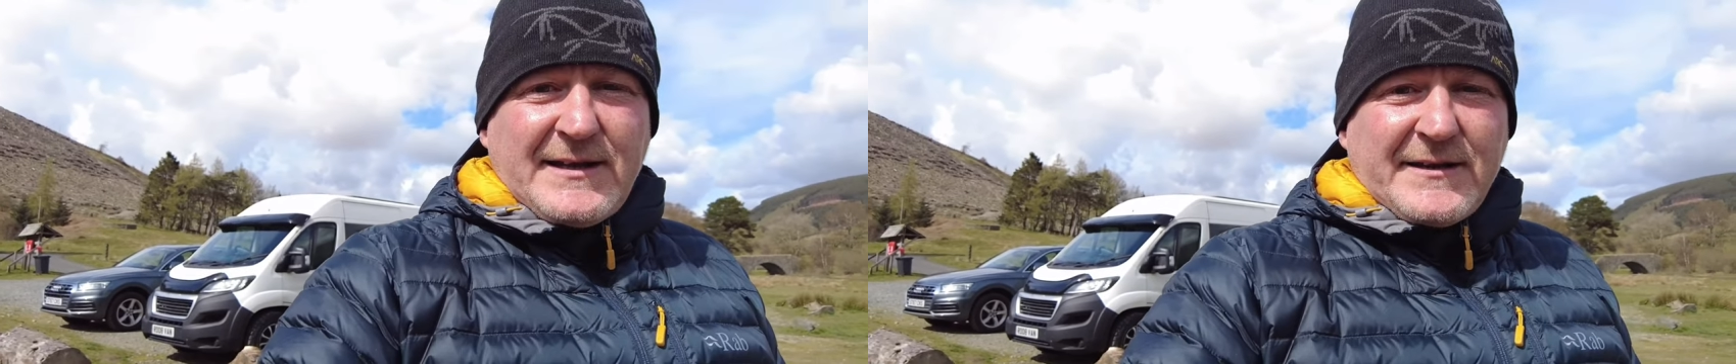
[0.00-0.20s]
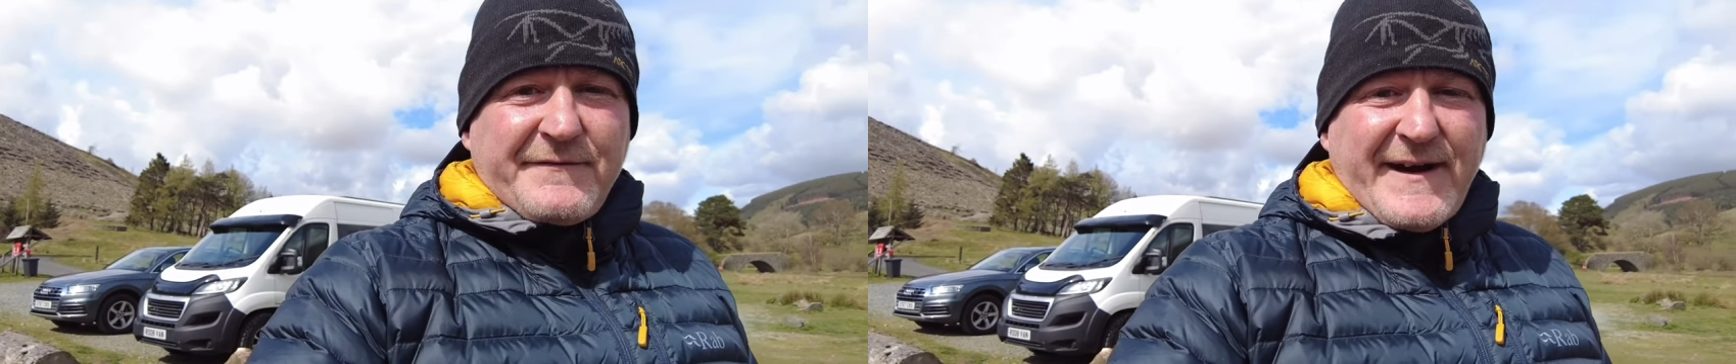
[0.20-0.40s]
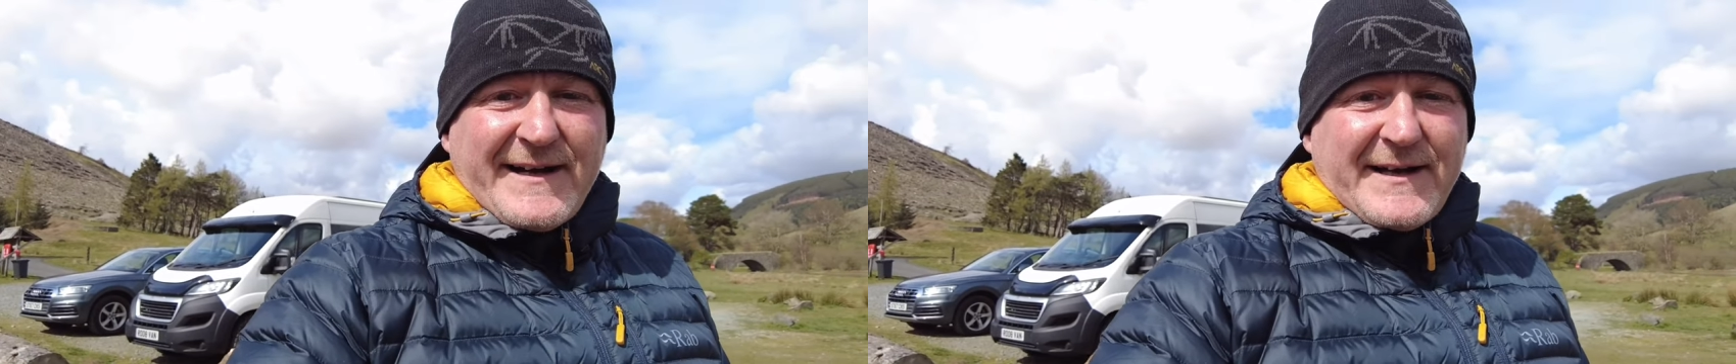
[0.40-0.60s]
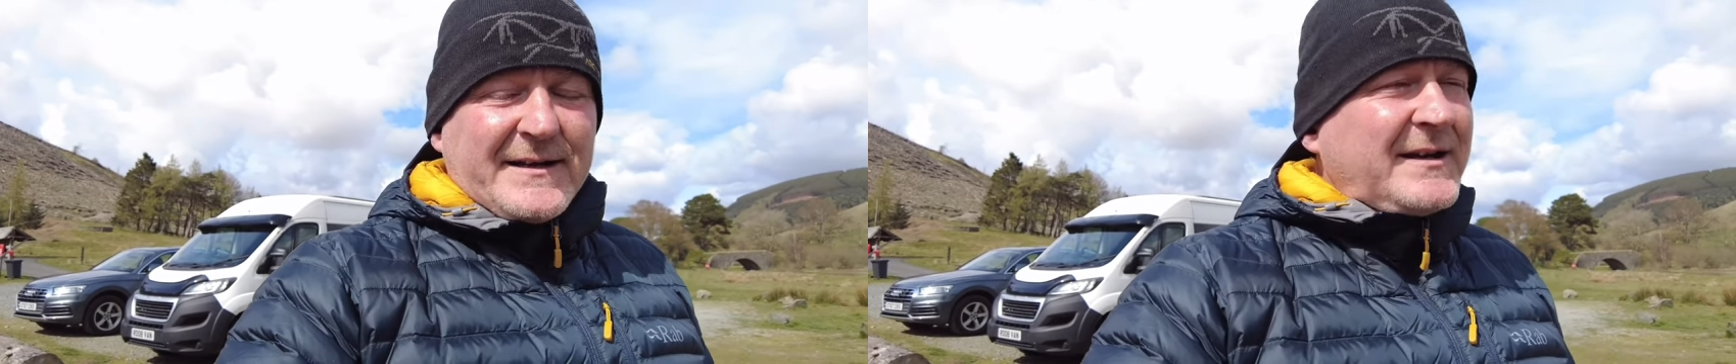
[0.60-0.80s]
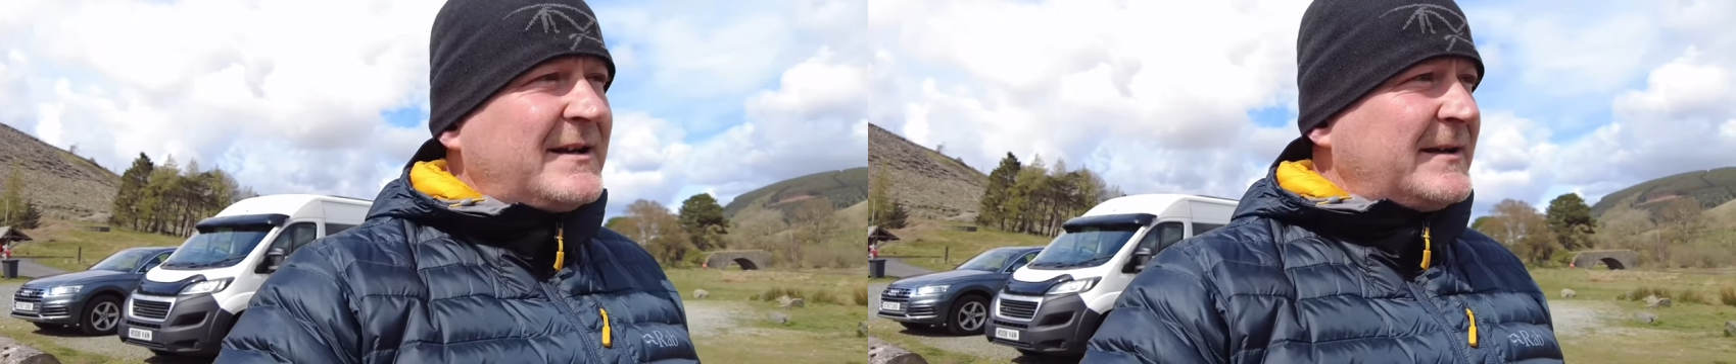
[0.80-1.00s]
the van
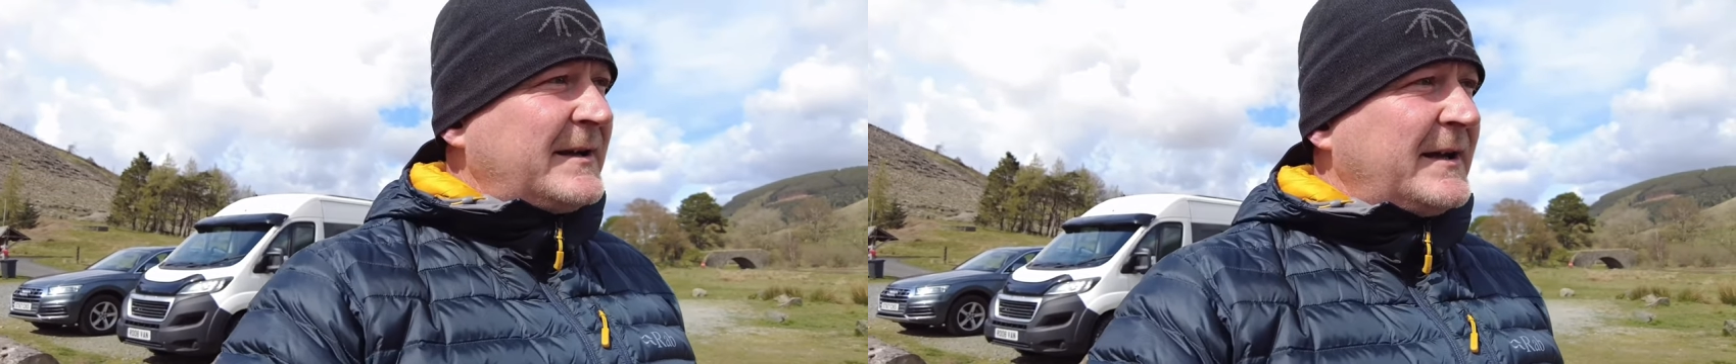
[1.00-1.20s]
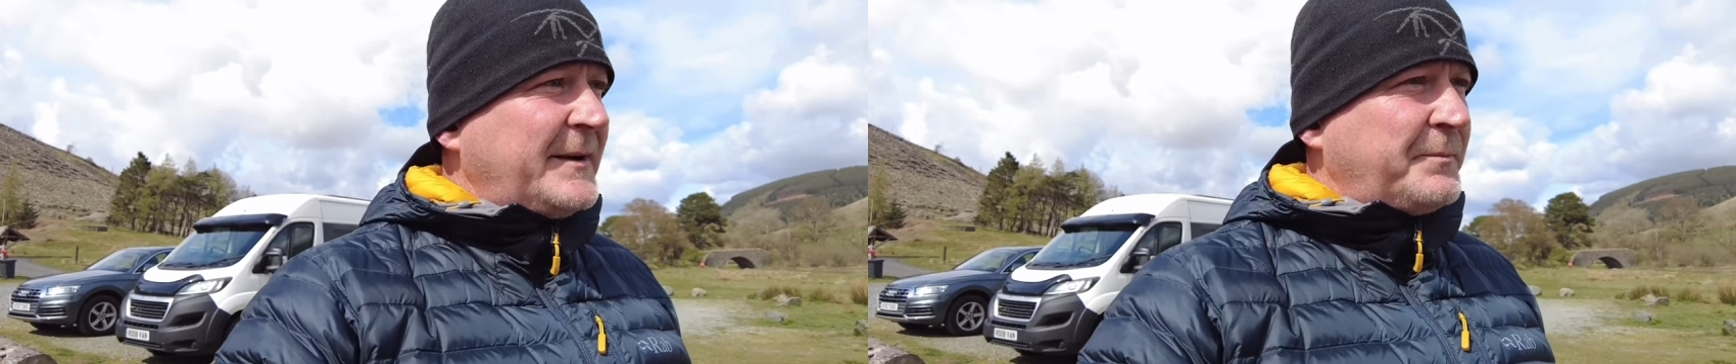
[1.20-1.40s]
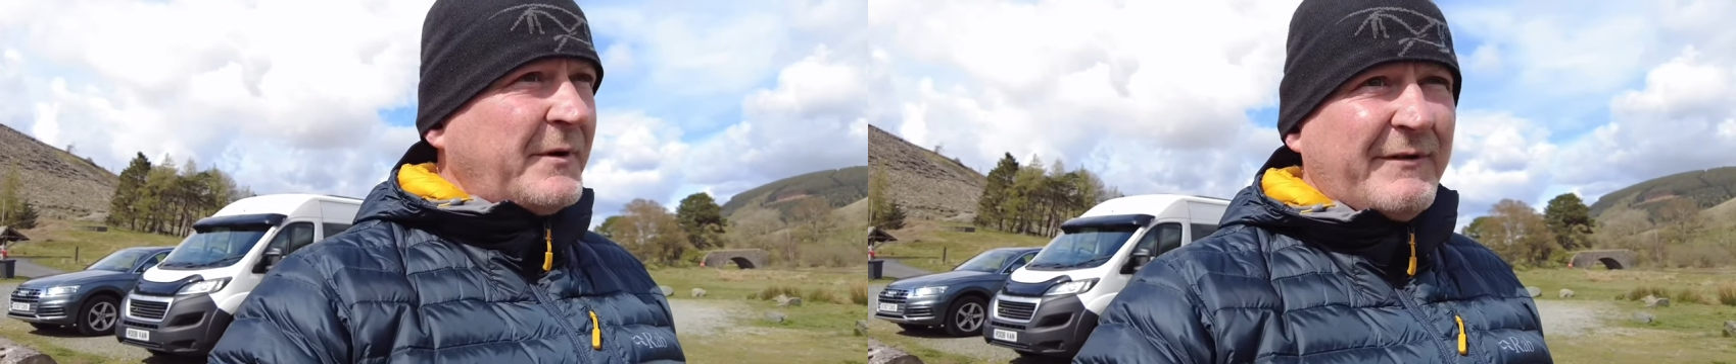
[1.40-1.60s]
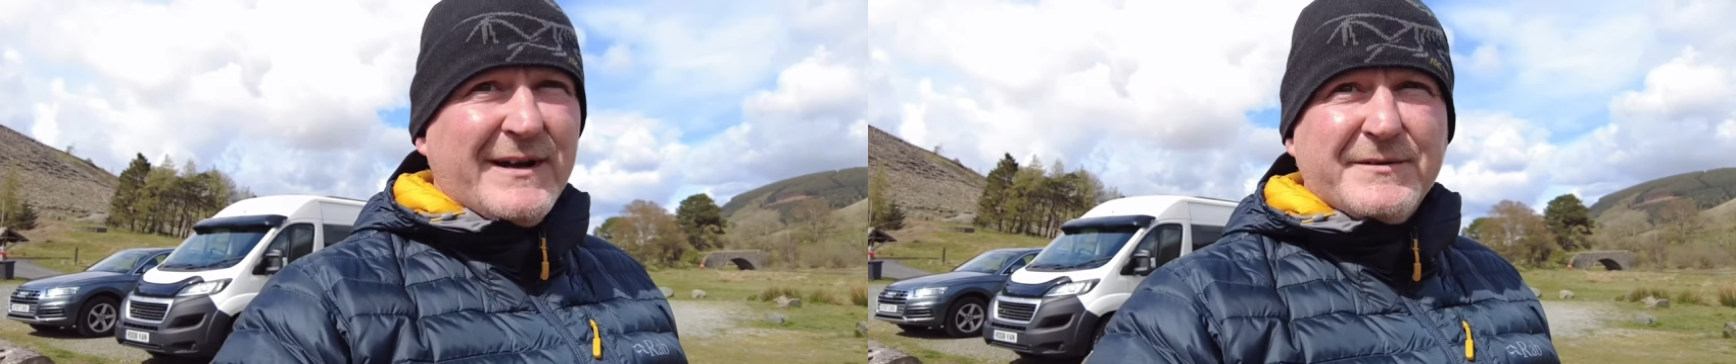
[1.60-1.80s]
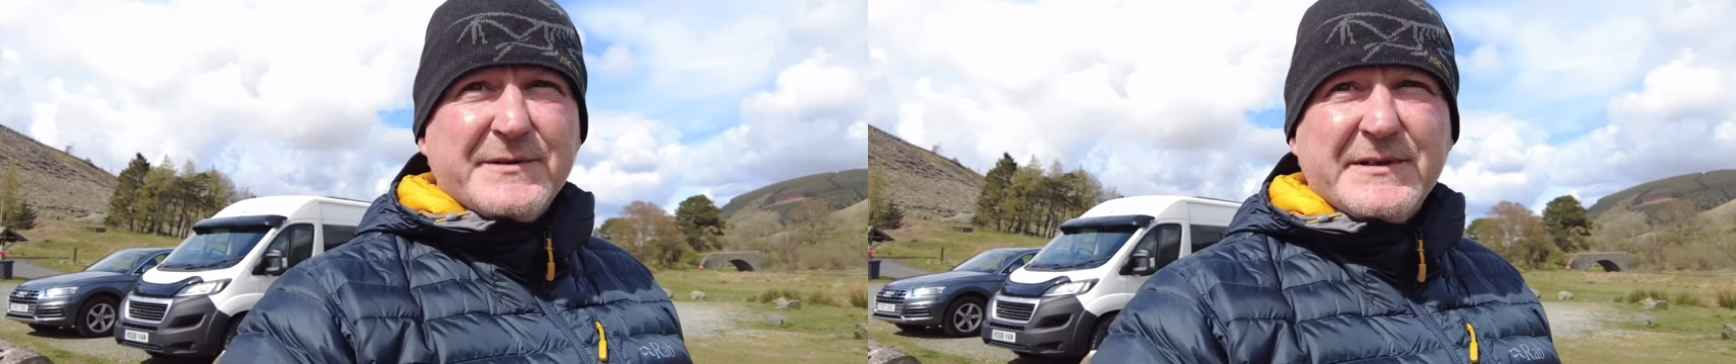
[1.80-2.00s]
in
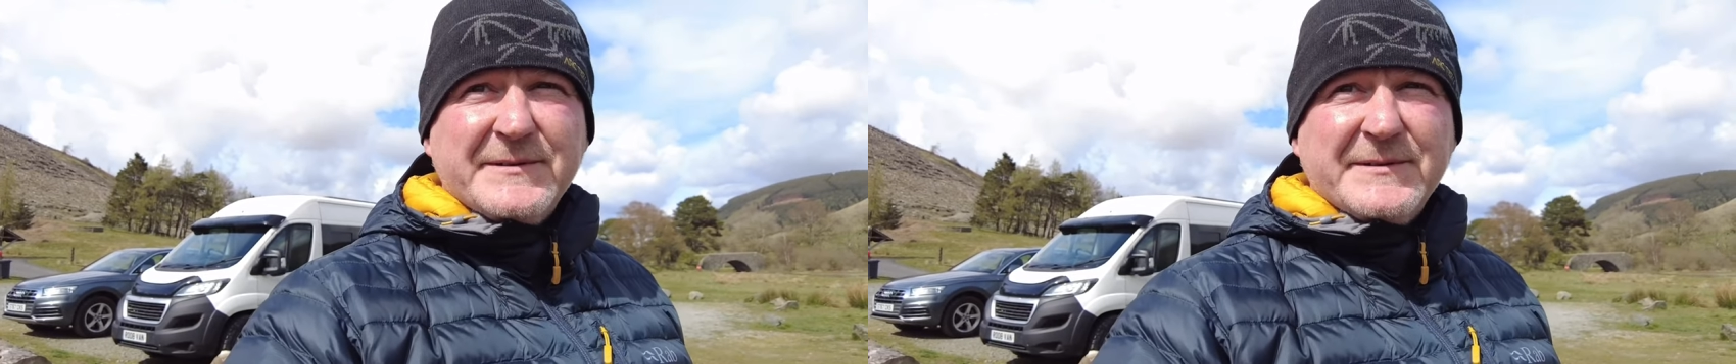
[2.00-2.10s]
around